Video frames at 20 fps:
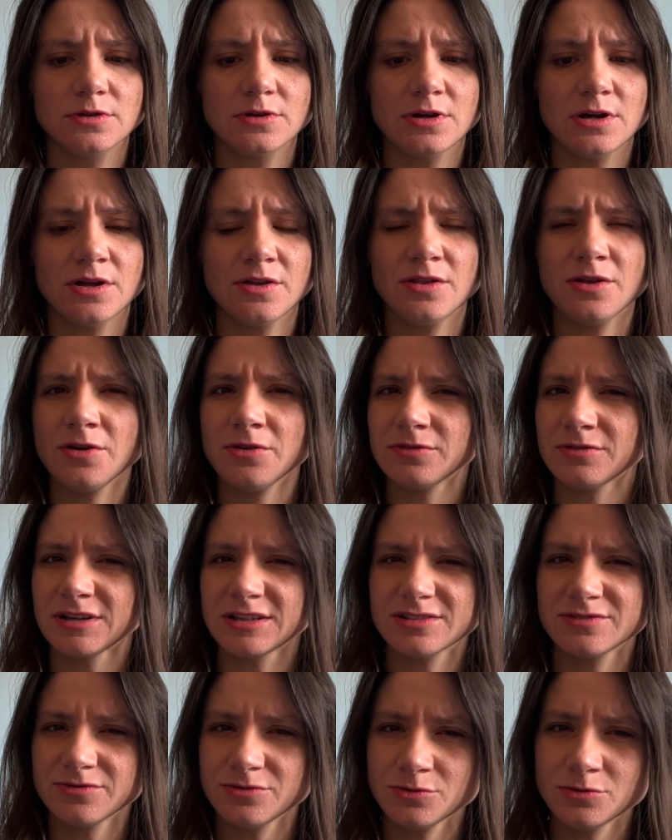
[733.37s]
The Earth
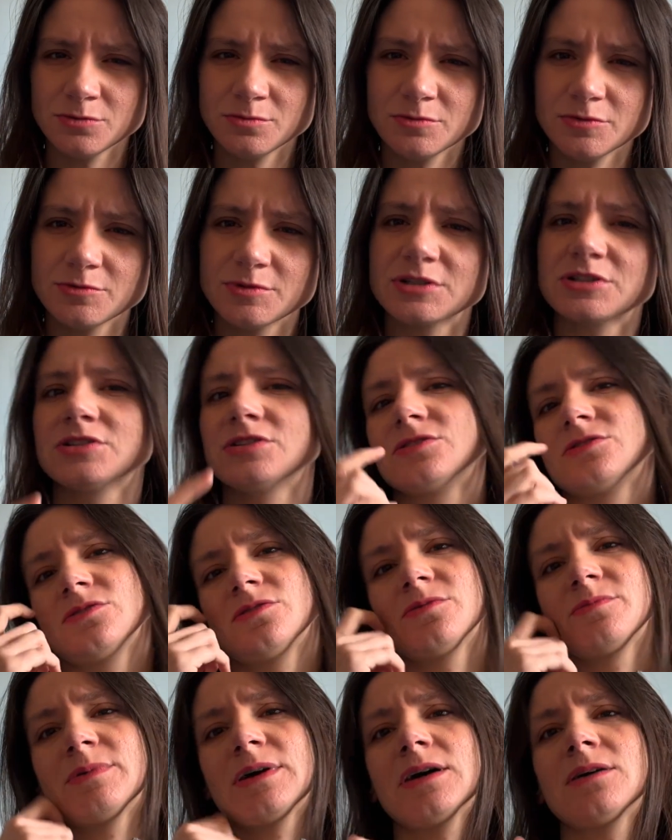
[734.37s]
Transformed, which is
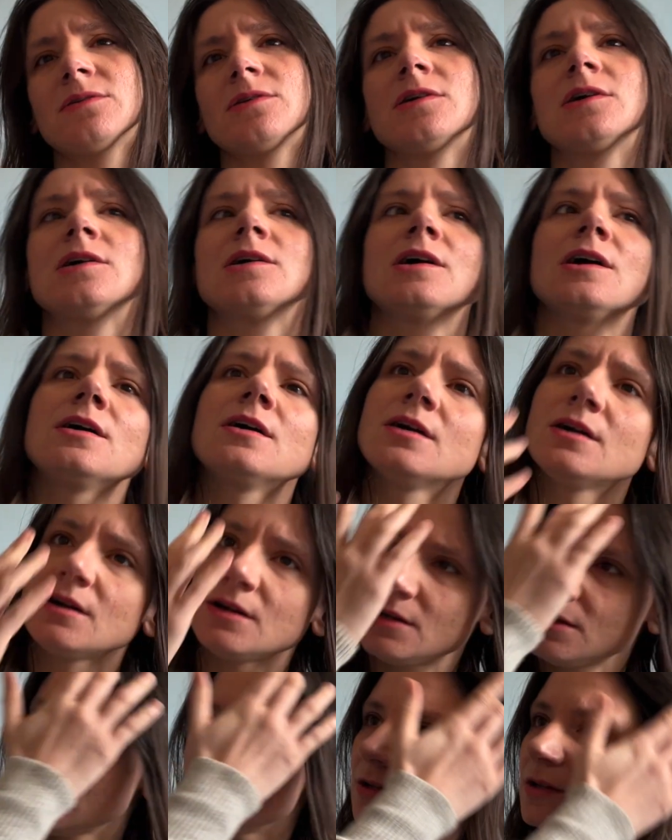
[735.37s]
sort of about
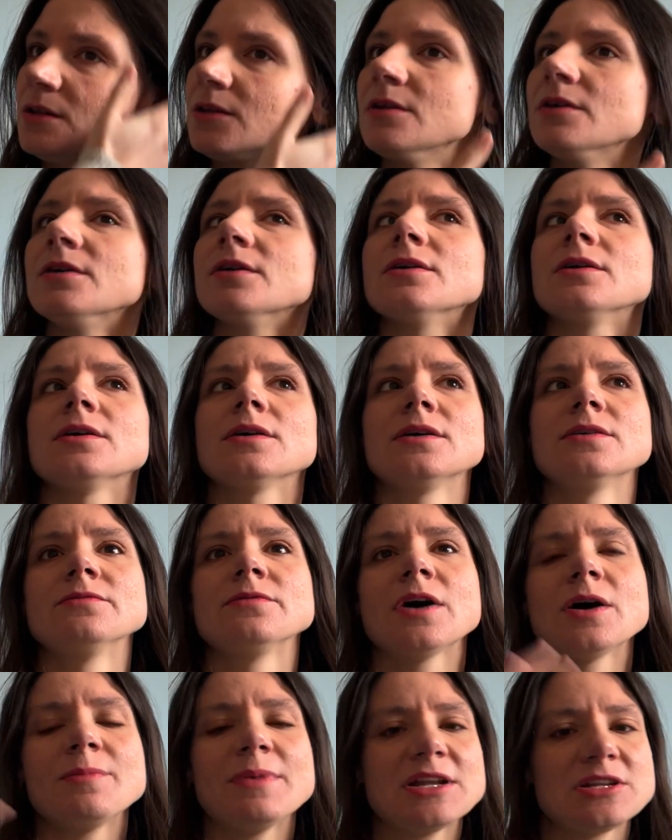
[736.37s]
the
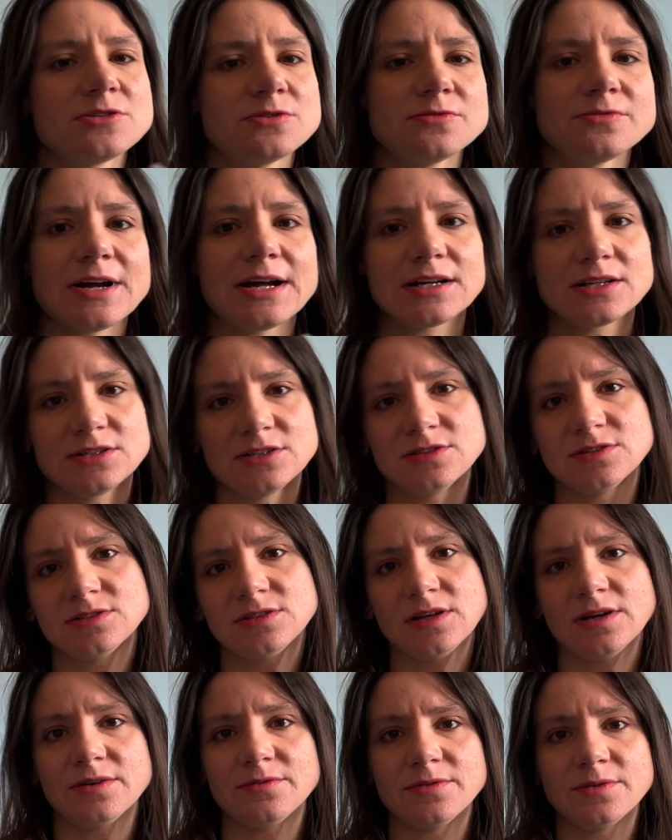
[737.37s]
environmental factors
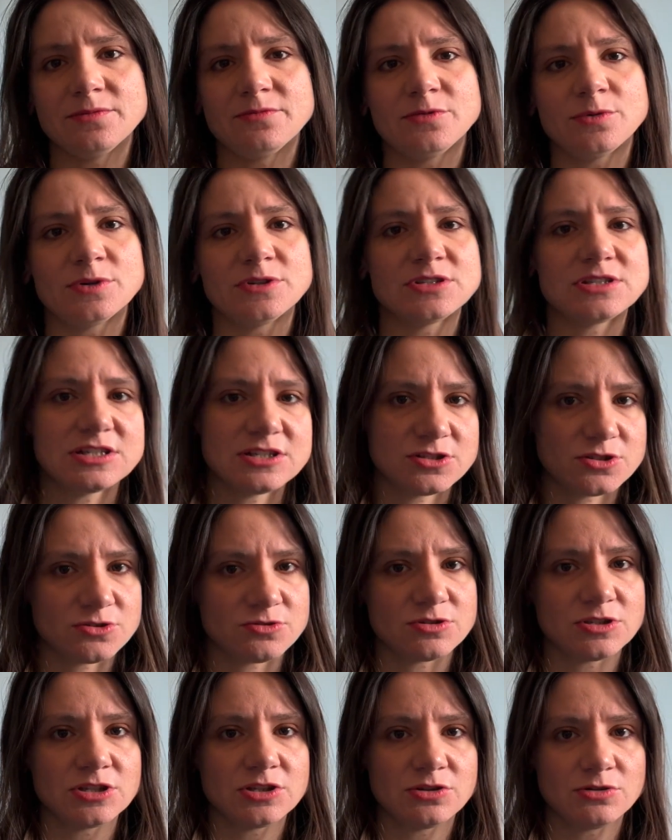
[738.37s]
that have influenced
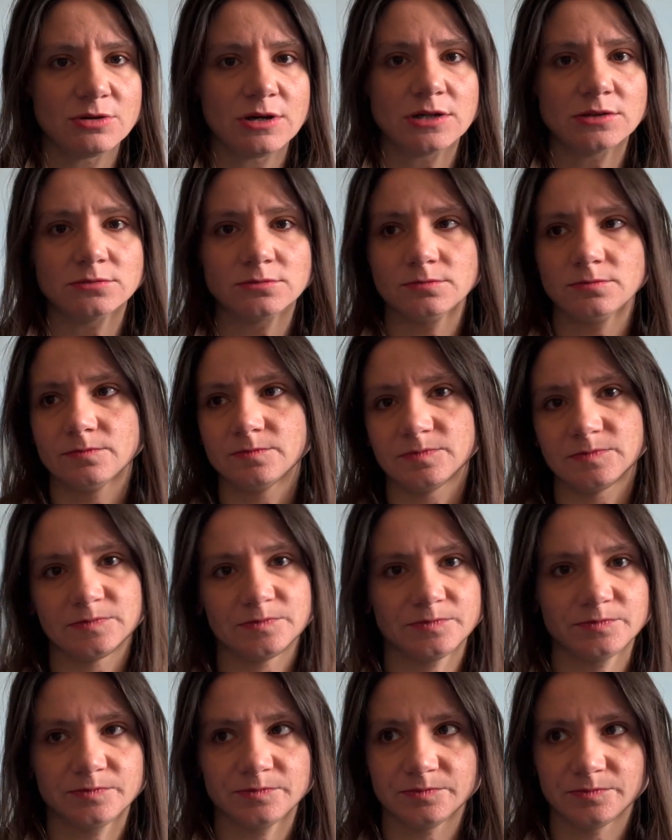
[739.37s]
history throughout,
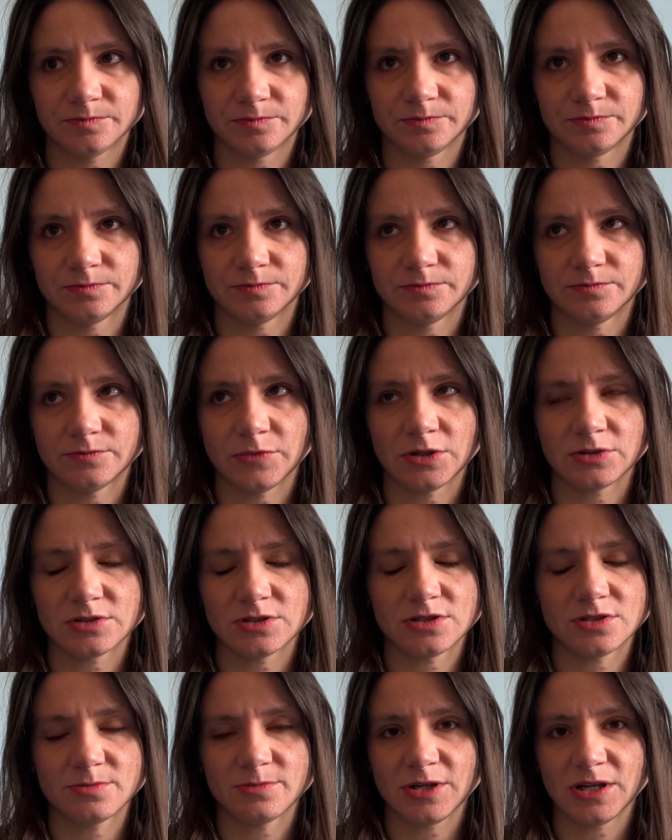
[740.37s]
well,
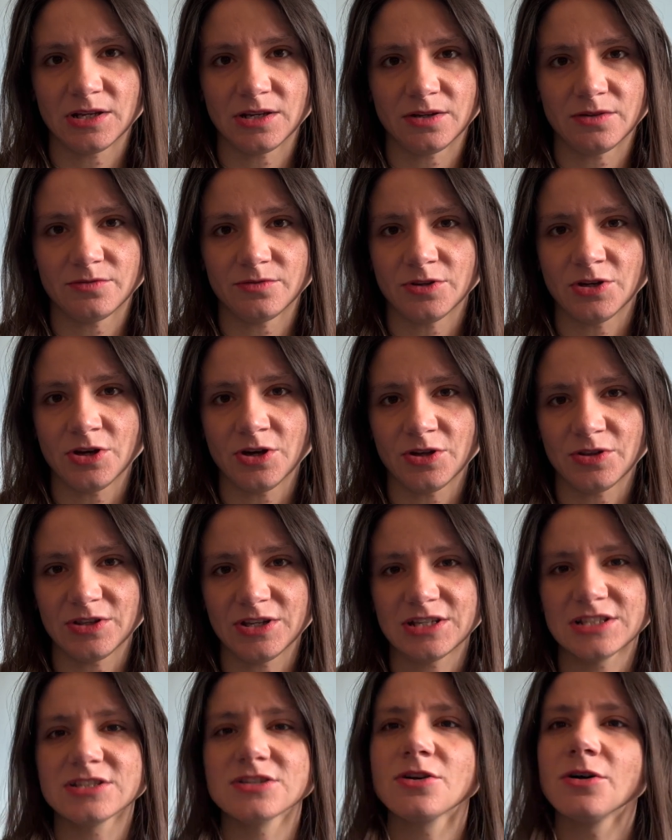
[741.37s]
since the beginning of the Earth.
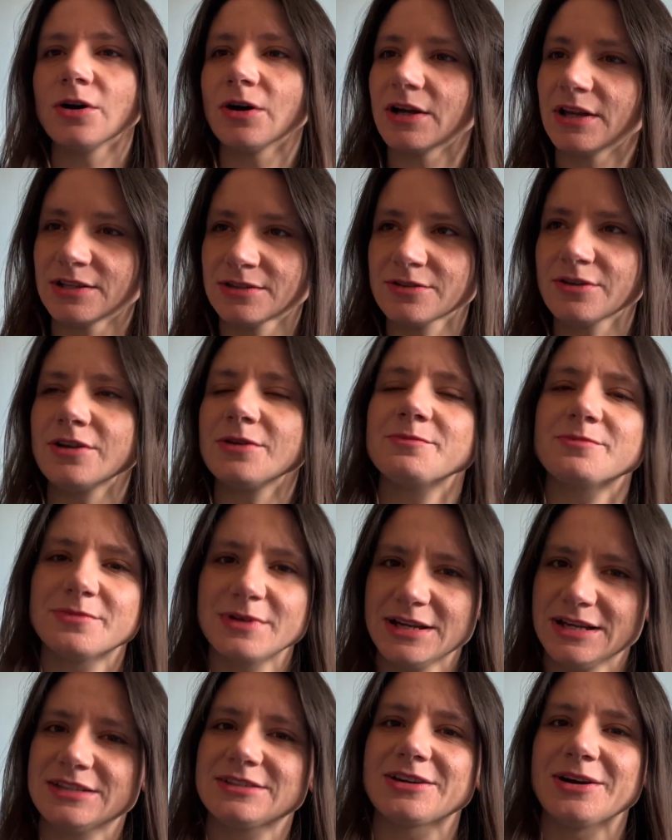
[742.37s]
It's got a
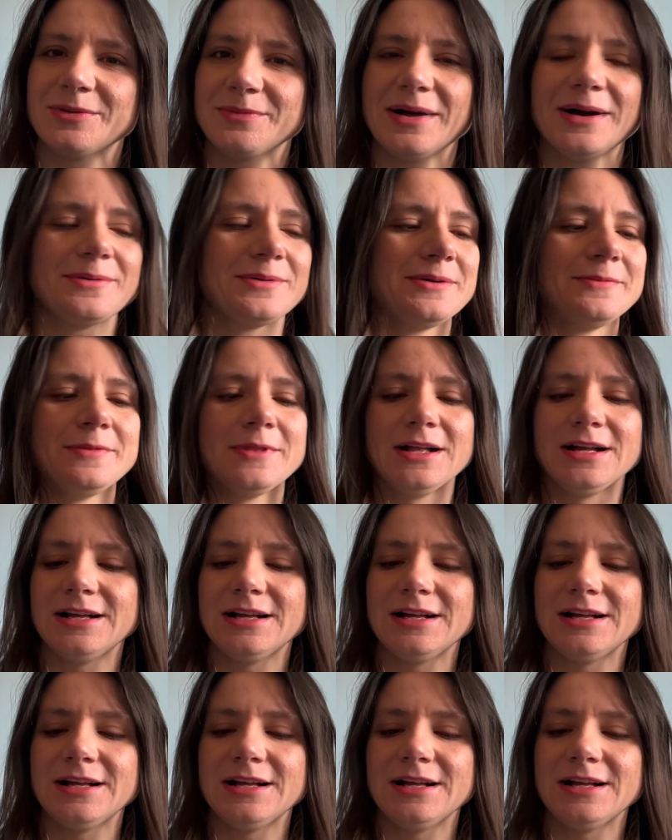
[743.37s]
big scope, that one,